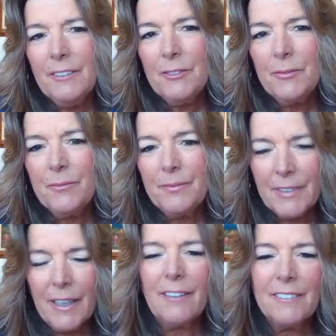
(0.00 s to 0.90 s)
Mm-hmm.
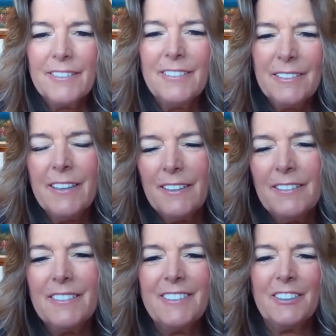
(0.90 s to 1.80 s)
Yeah
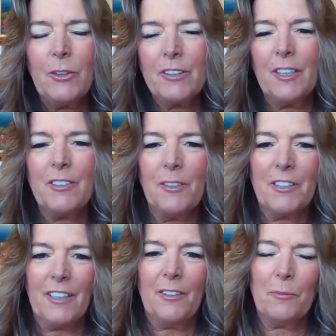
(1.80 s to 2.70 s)
yeah, so it does go
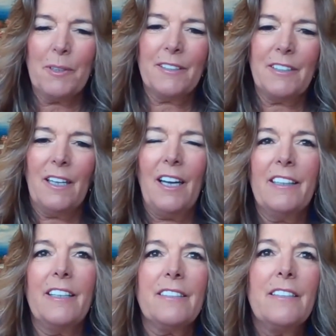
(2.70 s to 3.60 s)
together. But uh, I
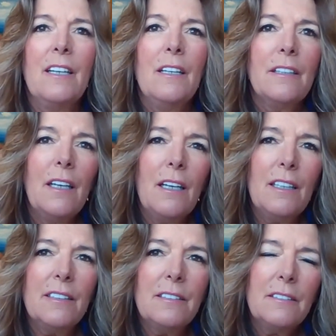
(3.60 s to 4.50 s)
guess
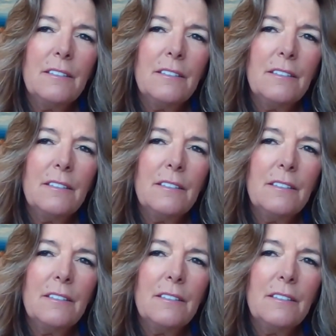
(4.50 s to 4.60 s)
uh,